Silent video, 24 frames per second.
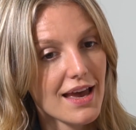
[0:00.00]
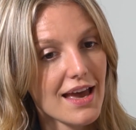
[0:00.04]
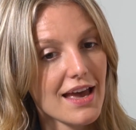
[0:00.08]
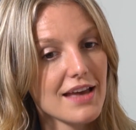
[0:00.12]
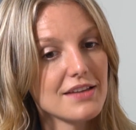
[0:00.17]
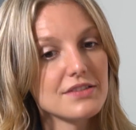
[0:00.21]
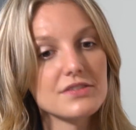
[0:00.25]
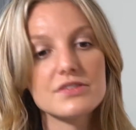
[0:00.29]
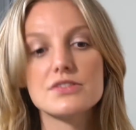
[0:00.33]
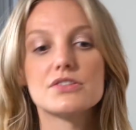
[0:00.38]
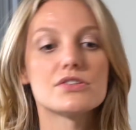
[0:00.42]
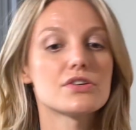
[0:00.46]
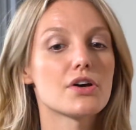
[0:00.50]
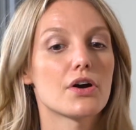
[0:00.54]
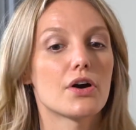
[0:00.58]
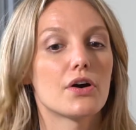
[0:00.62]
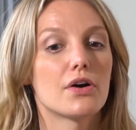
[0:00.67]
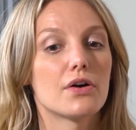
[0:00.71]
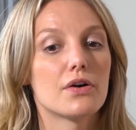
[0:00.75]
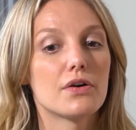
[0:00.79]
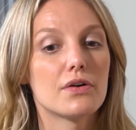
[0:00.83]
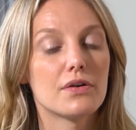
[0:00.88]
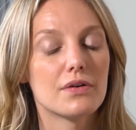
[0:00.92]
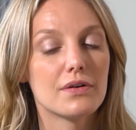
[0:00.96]
And
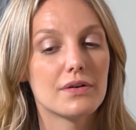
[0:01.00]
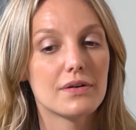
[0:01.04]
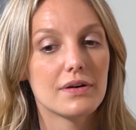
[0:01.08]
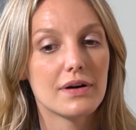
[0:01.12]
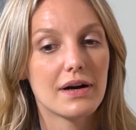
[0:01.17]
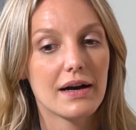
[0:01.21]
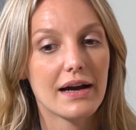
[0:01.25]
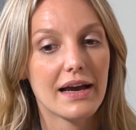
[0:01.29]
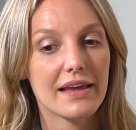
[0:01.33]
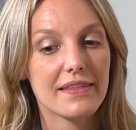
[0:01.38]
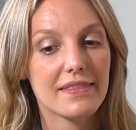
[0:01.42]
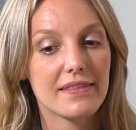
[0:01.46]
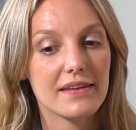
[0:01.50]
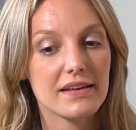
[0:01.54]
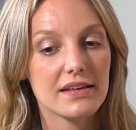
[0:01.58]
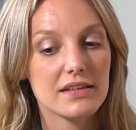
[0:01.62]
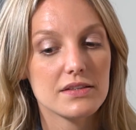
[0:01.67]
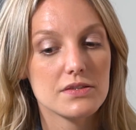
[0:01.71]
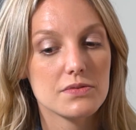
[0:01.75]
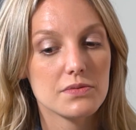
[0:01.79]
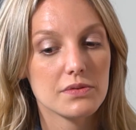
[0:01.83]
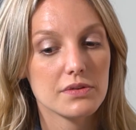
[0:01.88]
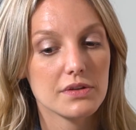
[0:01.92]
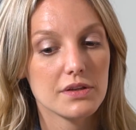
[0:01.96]
so I think
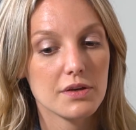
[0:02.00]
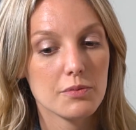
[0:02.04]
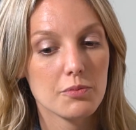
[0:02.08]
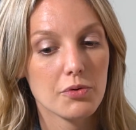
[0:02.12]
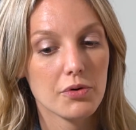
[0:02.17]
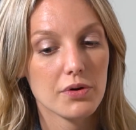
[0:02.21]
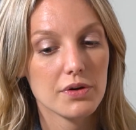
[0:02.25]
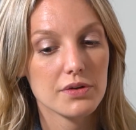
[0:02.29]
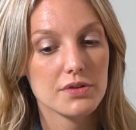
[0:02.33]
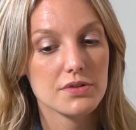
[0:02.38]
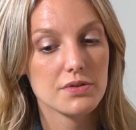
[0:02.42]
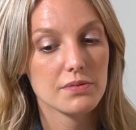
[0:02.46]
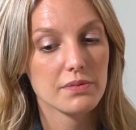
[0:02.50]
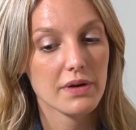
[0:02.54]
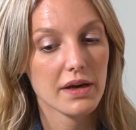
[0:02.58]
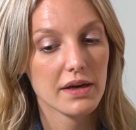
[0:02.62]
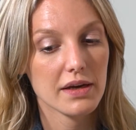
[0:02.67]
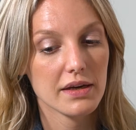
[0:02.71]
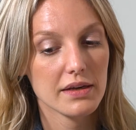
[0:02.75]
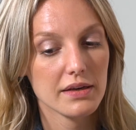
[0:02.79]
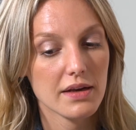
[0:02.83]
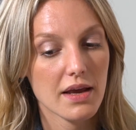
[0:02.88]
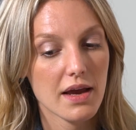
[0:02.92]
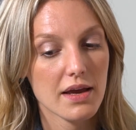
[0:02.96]
it's really important to
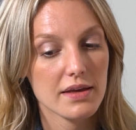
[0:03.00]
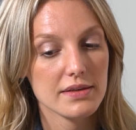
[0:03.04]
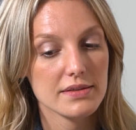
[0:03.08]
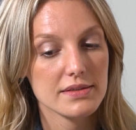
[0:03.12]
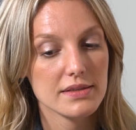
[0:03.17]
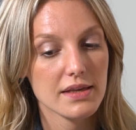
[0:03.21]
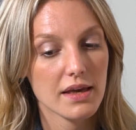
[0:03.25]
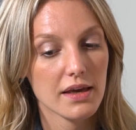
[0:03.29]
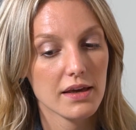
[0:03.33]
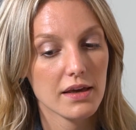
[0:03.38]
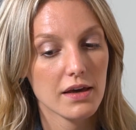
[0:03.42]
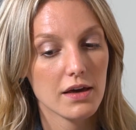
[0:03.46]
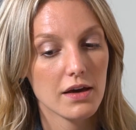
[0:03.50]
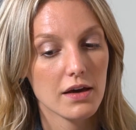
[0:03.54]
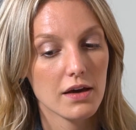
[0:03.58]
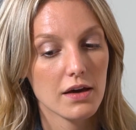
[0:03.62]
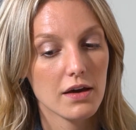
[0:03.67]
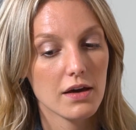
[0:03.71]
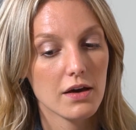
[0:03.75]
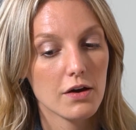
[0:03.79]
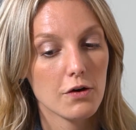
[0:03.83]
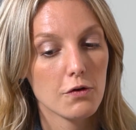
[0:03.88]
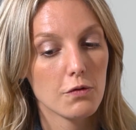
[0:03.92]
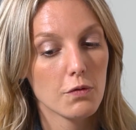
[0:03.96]
recognize, like,
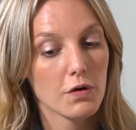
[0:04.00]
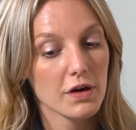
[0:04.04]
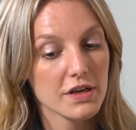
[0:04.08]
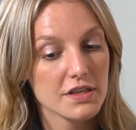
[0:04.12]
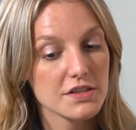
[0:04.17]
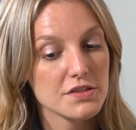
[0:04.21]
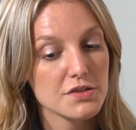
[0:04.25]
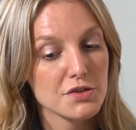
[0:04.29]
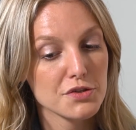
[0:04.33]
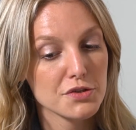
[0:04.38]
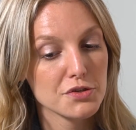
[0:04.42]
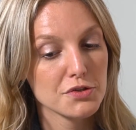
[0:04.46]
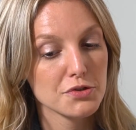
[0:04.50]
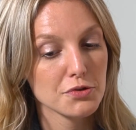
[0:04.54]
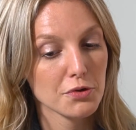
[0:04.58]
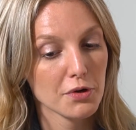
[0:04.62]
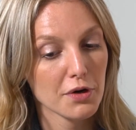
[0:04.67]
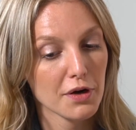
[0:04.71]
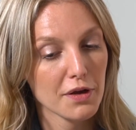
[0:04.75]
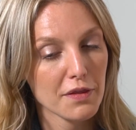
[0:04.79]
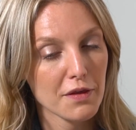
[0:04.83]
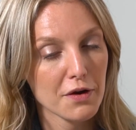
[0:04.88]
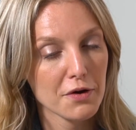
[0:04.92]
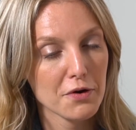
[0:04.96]
what is the
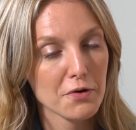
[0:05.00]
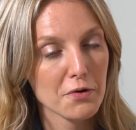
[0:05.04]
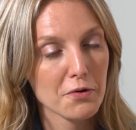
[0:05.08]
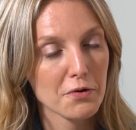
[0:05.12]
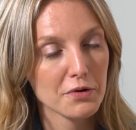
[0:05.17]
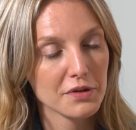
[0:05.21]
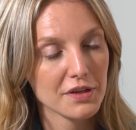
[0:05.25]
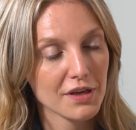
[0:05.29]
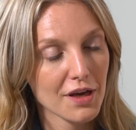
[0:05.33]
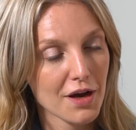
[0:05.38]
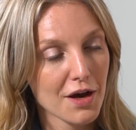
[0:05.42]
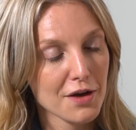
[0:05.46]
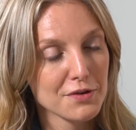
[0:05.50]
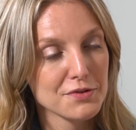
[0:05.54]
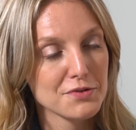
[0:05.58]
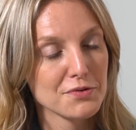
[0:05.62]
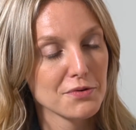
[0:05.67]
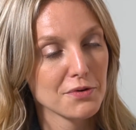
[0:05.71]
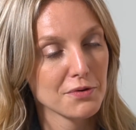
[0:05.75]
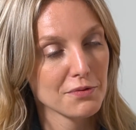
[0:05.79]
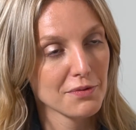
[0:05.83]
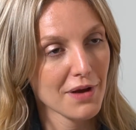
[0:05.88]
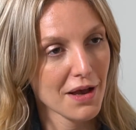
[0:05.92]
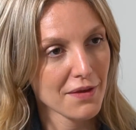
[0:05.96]
story that you're holding on
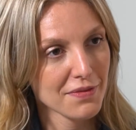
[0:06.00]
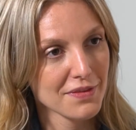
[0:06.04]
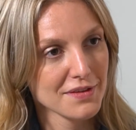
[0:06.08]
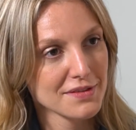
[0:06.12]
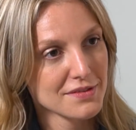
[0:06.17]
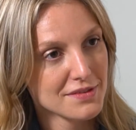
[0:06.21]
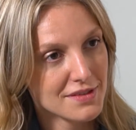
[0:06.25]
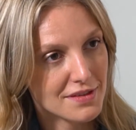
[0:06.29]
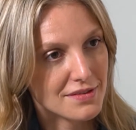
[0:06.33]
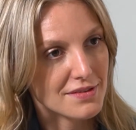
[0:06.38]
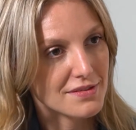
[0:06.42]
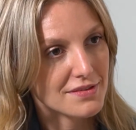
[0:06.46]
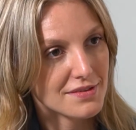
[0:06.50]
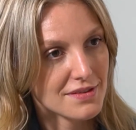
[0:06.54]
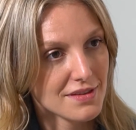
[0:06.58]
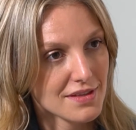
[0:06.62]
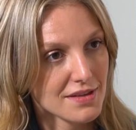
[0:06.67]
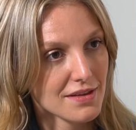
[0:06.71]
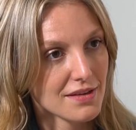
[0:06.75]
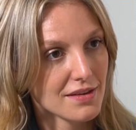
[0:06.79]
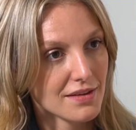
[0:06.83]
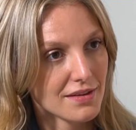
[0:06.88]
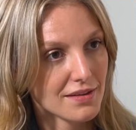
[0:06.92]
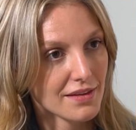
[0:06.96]
to around
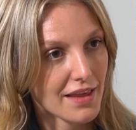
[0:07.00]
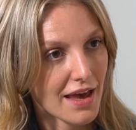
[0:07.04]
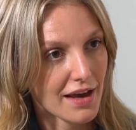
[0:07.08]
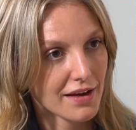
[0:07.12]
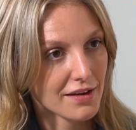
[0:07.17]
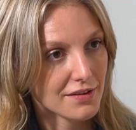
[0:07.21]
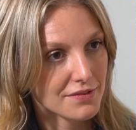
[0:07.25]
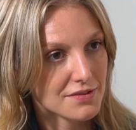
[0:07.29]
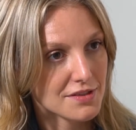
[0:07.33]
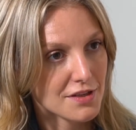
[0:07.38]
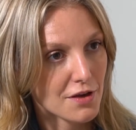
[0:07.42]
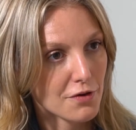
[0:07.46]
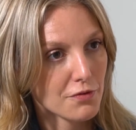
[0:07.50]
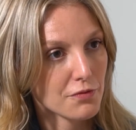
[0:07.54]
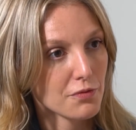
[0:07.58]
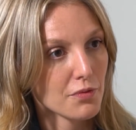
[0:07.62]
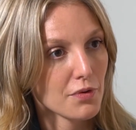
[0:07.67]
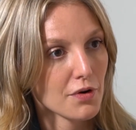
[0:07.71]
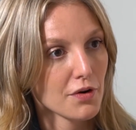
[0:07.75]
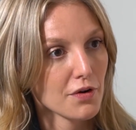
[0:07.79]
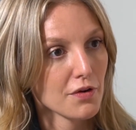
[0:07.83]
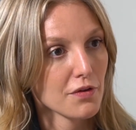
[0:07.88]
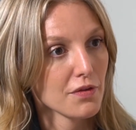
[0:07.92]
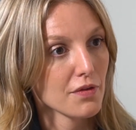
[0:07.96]
the lack of
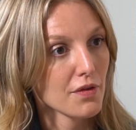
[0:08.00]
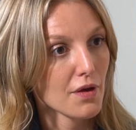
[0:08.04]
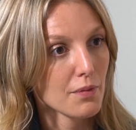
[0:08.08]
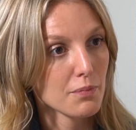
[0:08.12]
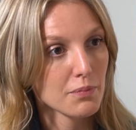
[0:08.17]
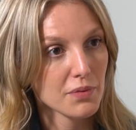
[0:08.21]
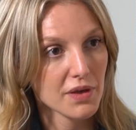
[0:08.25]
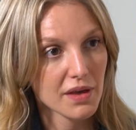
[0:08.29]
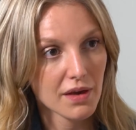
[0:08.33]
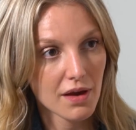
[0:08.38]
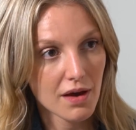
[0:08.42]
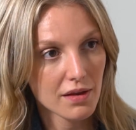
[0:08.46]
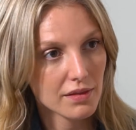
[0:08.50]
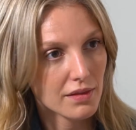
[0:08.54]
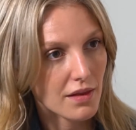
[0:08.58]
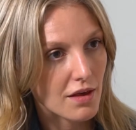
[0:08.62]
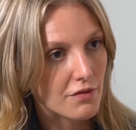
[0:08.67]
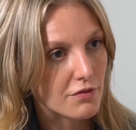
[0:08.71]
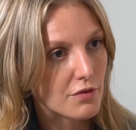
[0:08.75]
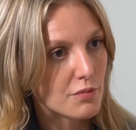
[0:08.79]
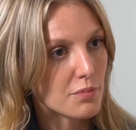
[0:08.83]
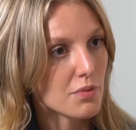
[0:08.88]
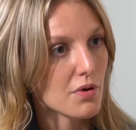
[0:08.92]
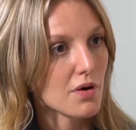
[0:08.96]
self-worth, being
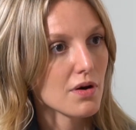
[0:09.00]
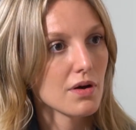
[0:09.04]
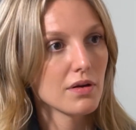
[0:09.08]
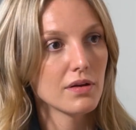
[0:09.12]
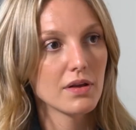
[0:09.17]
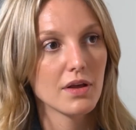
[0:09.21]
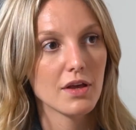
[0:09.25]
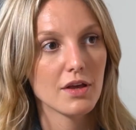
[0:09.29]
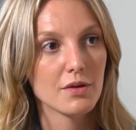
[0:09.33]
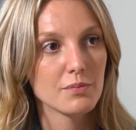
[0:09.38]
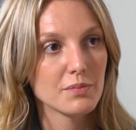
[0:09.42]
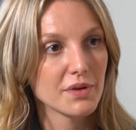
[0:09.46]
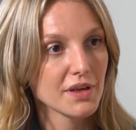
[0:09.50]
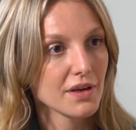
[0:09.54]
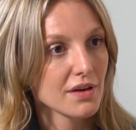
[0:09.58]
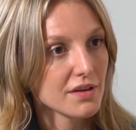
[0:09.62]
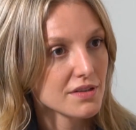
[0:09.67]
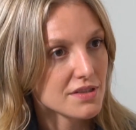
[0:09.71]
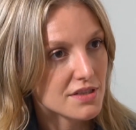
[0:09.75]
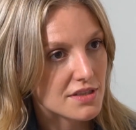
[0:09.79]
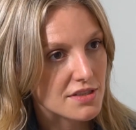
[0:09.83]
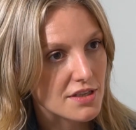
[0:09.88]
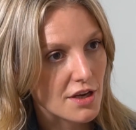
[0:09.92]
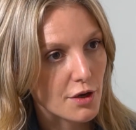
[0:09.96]
unlovable, being
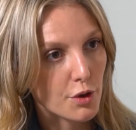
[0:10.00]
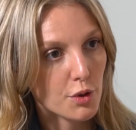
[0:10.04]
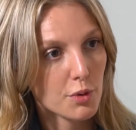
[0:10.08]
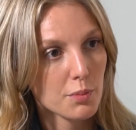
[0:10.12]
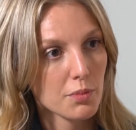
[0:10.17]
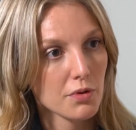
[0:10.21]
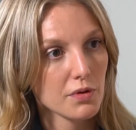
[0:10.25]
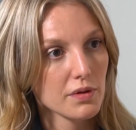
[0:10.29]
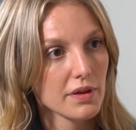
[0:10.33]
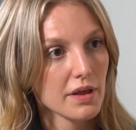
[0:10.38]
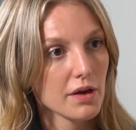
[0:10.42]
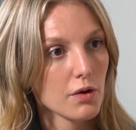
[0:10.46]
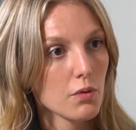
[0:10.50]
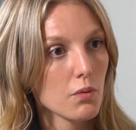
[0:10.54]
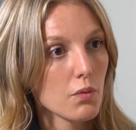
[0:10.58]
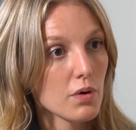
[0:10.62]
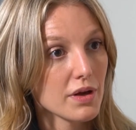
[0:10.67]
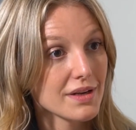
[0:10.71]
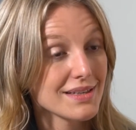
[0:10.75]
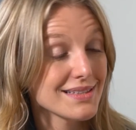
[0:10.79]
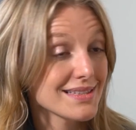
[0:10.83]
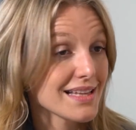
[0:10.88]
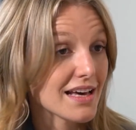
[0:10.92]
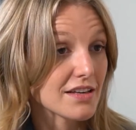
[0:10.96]
undesirable? Like,
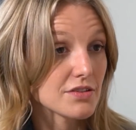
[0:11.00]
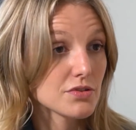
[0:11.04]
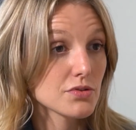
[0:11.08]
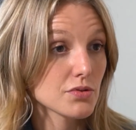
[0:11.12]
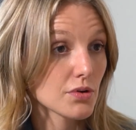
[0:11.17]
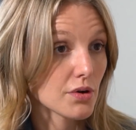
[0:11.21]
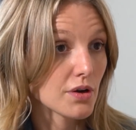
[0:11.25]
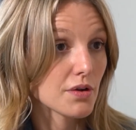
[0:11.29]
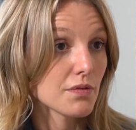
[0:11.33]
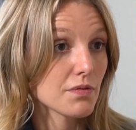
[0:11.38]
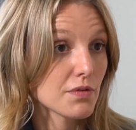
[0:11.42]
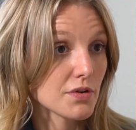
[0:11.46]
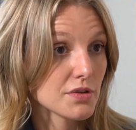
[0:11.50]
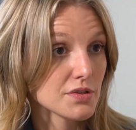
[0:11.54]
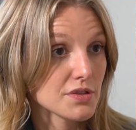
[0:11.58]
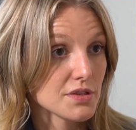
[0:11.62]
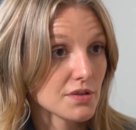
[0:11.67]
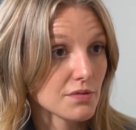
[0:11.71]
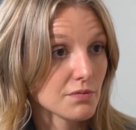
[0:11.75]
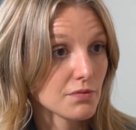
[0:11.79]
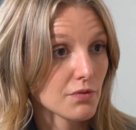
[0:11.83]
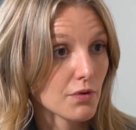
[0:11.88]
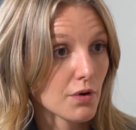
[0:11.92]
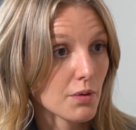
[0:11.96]
what is that story
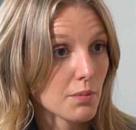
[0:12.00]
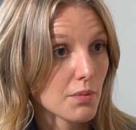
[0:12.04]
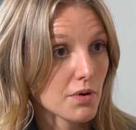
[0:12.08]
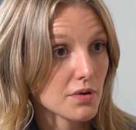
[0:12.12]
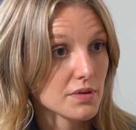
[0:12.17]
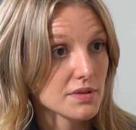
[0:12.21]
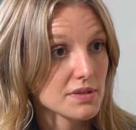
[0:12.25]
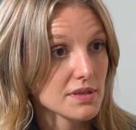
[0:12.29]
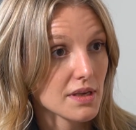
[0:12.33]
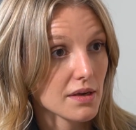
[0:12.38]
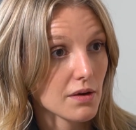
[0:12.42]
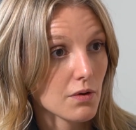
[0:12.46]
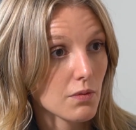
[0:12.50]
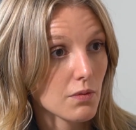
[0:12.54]
first and foremost? Like,